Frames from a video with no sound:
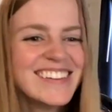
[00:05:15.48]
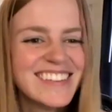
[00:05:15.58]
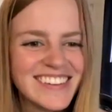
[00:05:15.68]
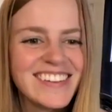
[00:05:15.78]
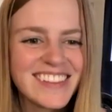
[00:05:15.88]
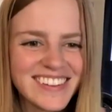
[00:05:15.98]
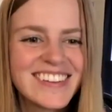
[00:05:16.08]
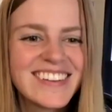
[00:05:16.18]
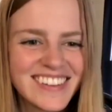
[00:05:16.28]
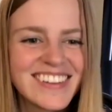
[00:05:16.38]
And I read,
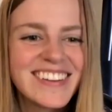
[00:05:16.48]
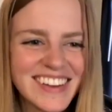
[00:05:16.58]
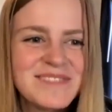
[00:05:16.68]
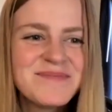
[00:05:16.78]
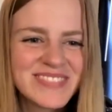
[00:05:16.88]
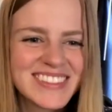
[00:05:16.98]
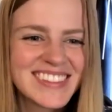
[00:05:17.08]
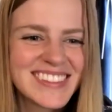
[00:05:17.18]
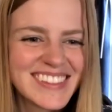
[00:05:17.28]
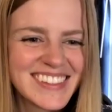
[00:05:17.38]
okay.
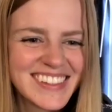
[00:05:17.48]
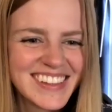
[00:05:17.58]
Bizarre.